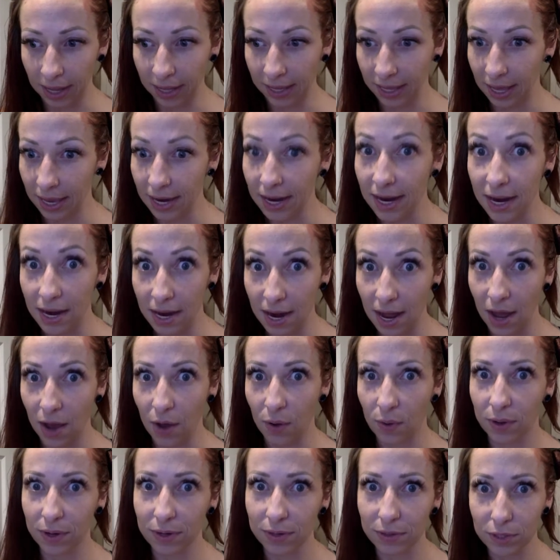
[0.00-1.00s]
get it
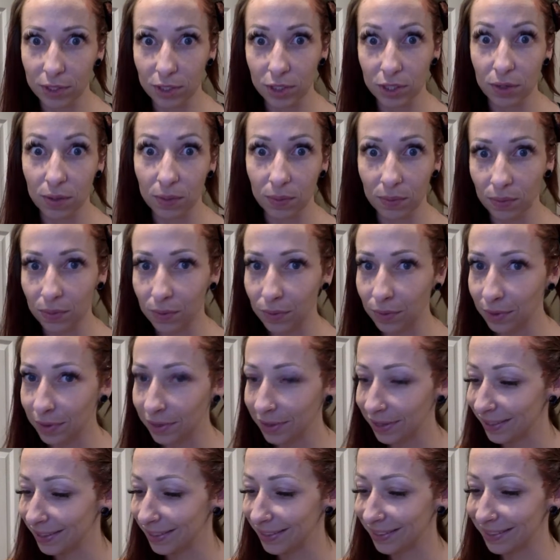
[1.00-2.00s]
now, and it's so cool
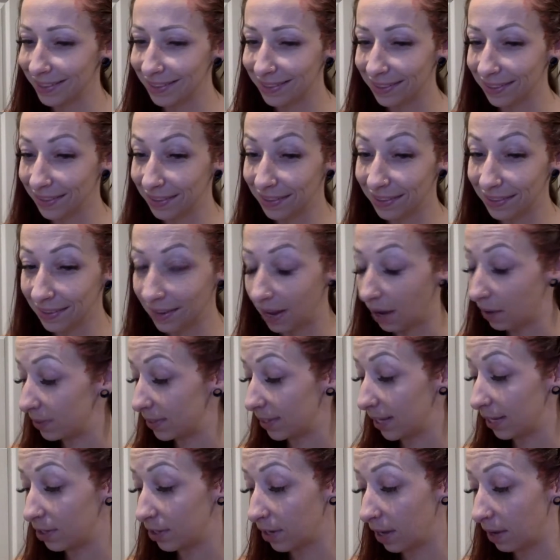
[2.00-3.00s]
because I
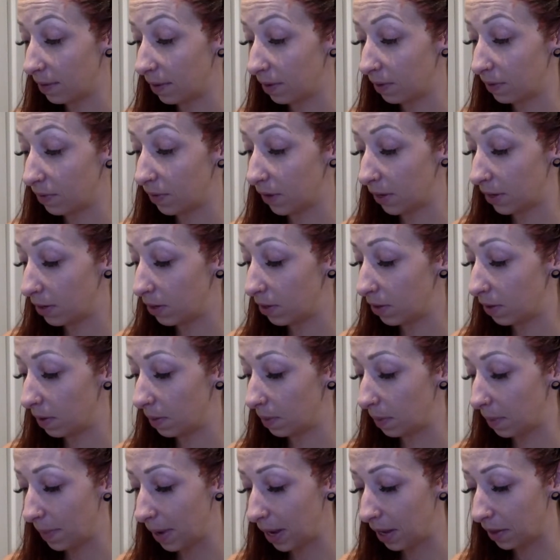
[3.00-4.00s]
was actually having fun doing
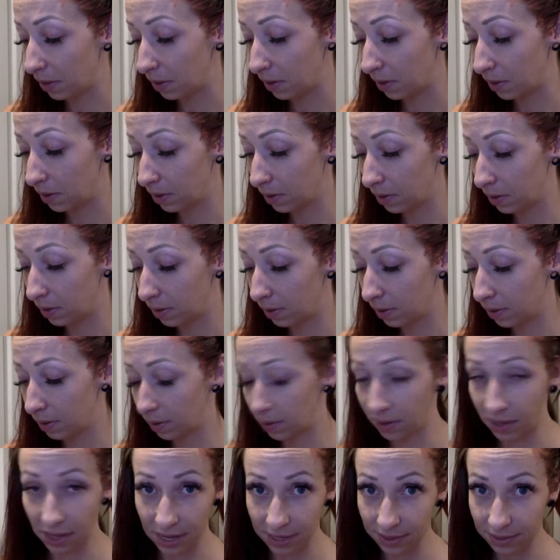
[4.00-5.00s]
my math
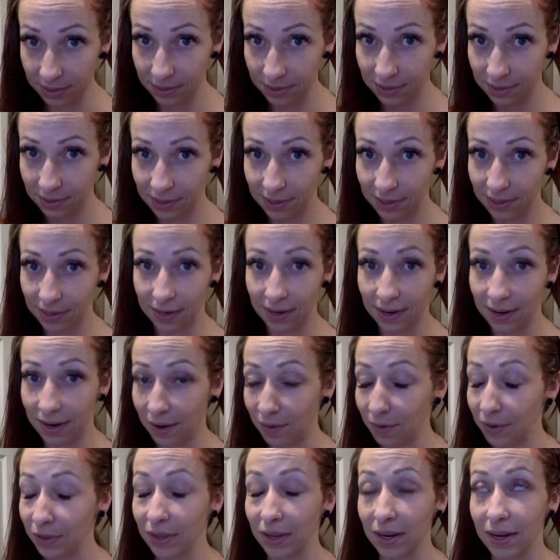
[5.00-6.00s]
class, and I
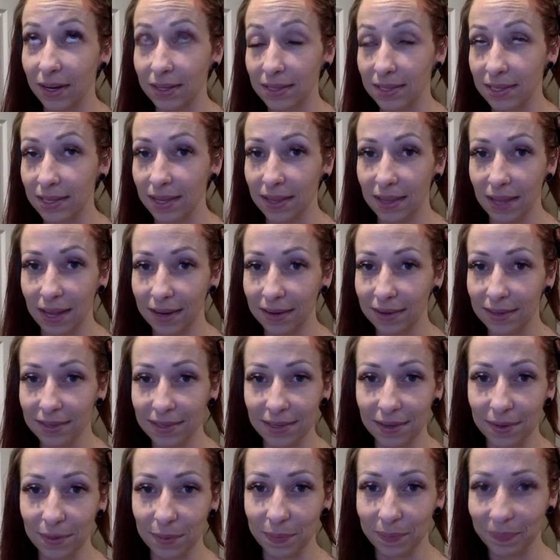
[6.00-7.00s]
never thought I'd say that.
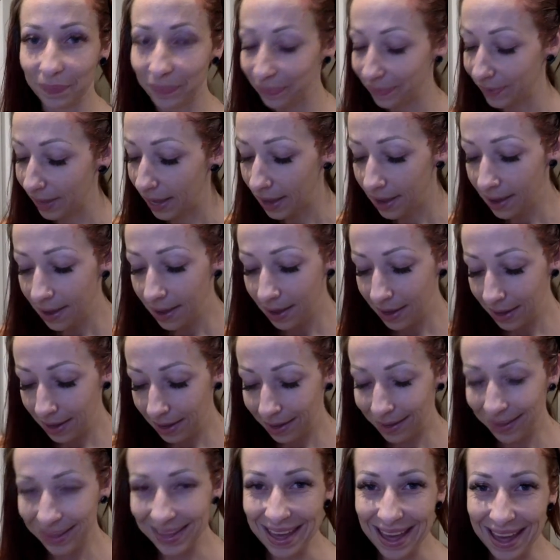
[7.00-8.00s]
So,
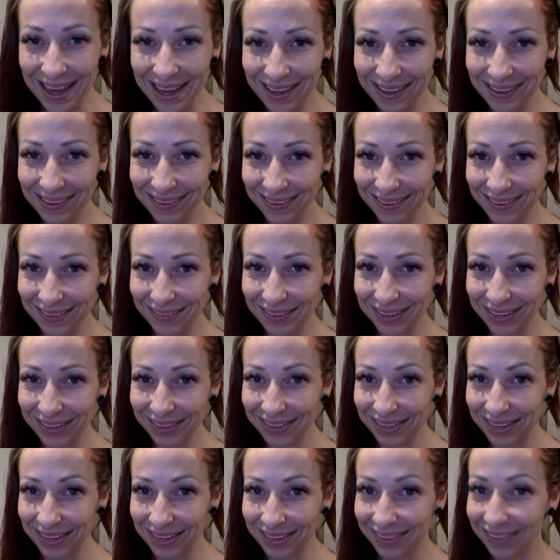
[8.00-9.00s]
yay about
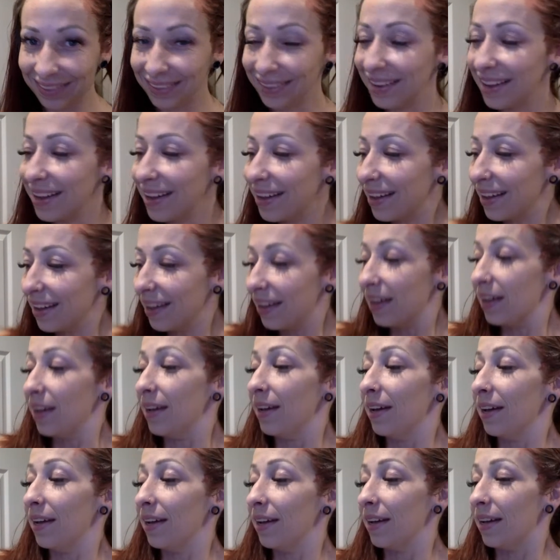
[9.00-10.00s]
that.
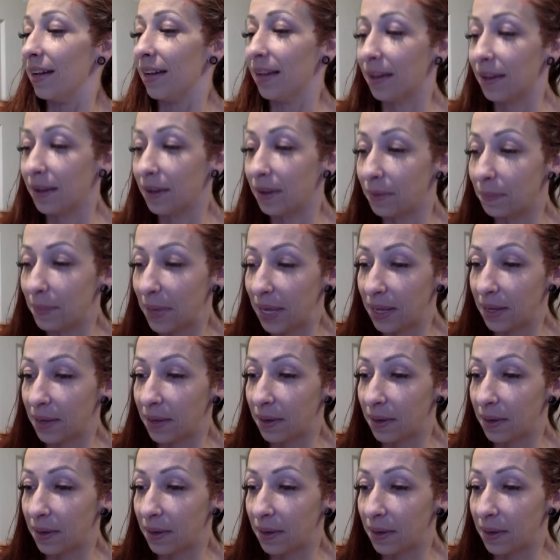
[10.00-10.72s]
I'm